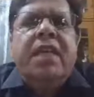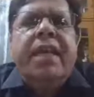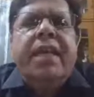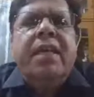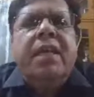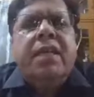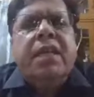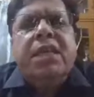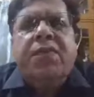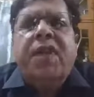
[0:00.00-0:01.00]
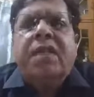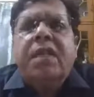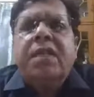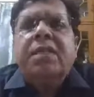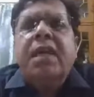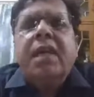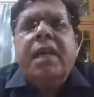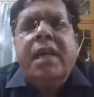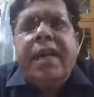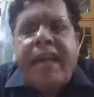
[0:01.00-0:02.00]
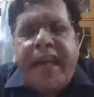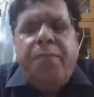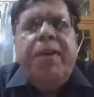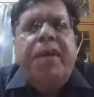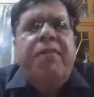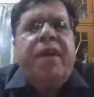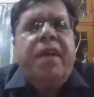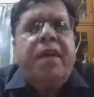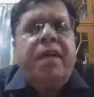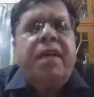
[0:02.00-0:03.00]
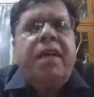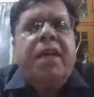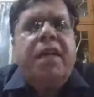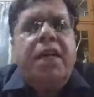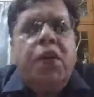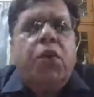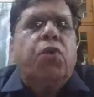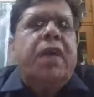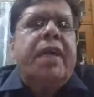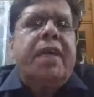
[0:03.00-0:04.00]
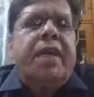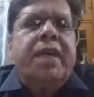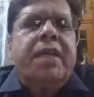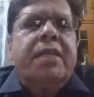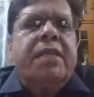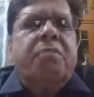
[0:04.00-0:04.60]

then the risk factors can be divided in two categories.